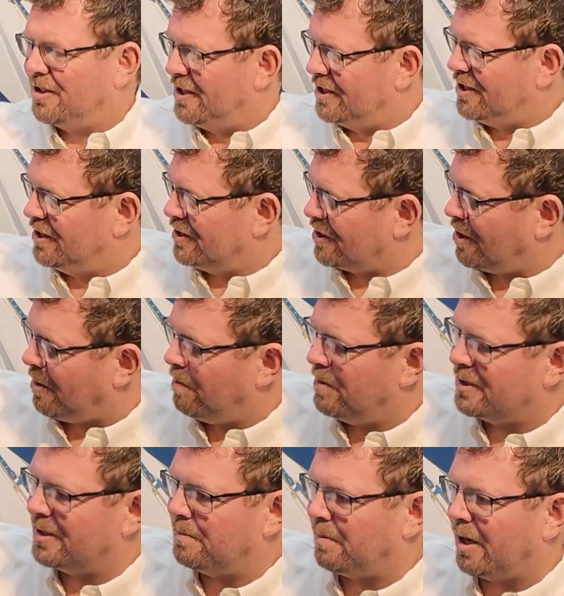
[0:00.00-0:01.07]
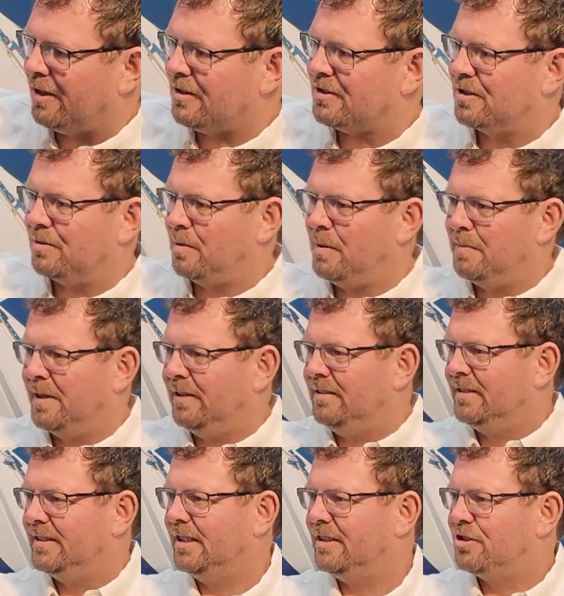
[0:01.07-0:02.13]
this is a composite box that we
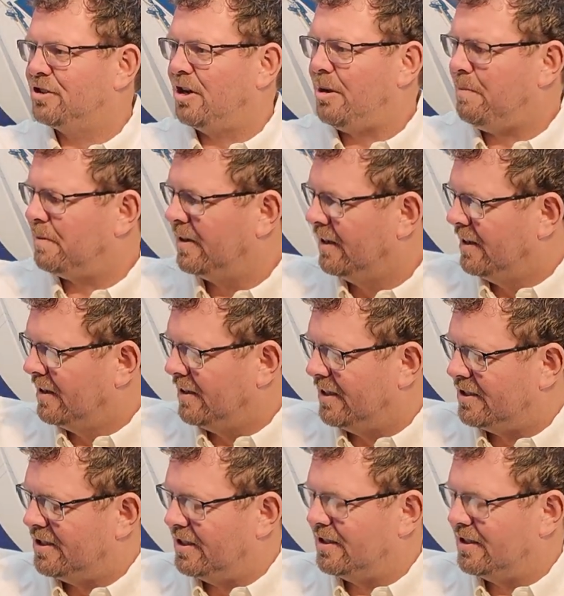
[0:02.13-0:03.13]
built in our shop. This